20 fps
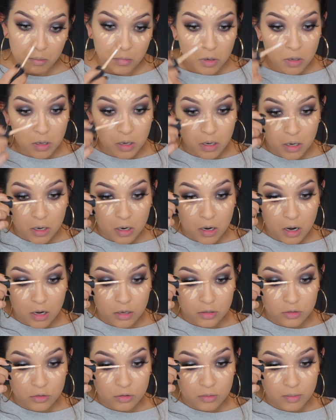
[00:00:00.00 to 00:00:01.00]
I'm gonna
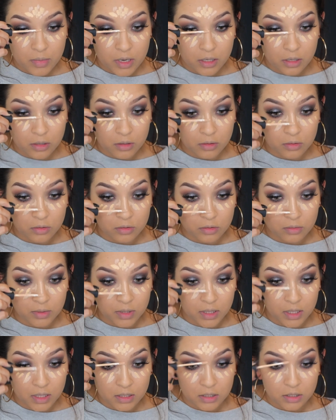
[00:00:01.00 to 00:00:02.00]
contour my nose
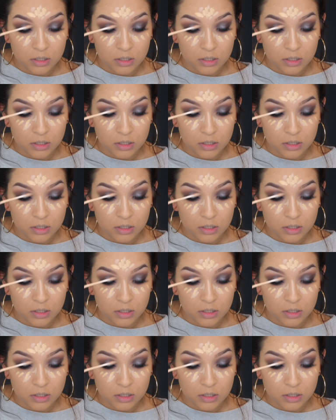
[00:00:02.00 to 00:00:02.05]
with it